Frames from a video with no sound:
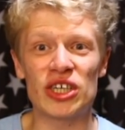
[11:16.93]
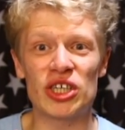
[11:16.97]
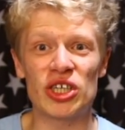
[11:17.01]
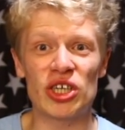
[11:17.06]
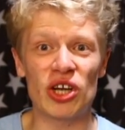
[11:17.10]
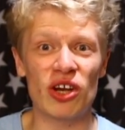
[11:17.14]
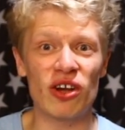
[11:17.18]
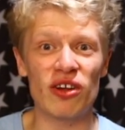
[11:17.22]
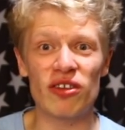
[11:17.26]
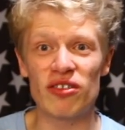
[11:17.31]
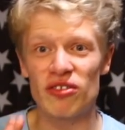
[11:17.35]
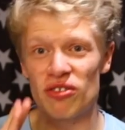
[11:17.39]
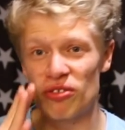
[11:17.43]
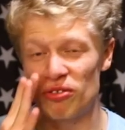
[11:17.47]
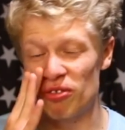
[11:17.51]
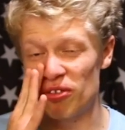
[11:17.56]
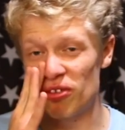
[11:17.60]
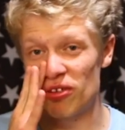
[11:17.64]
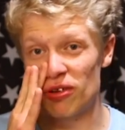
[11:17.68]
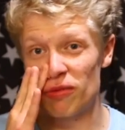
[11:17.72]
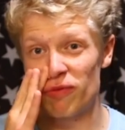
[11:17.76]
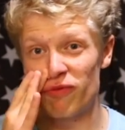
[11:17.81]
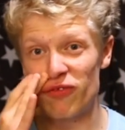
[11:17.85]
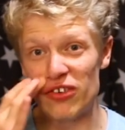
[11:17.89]
shots
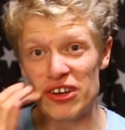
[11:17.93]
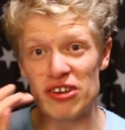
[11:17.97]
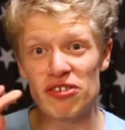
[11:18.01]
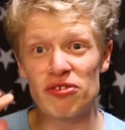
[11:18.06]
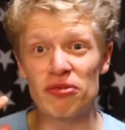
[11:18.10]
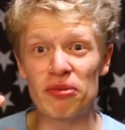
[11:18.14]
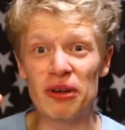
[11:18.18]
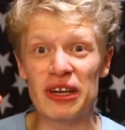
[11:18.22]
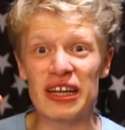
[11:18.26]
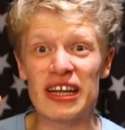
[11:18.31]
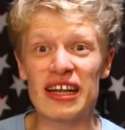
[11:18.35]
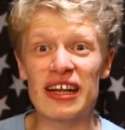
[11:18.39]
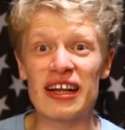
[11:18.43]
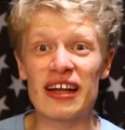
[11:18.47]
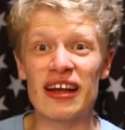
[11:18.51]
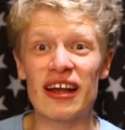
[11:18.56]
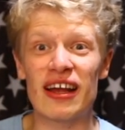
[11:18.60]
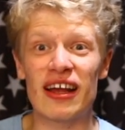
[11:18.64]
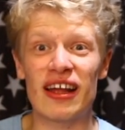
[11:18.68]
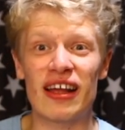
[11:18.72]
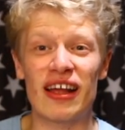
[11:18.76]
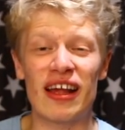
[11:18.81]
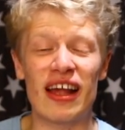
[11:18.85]
and some visually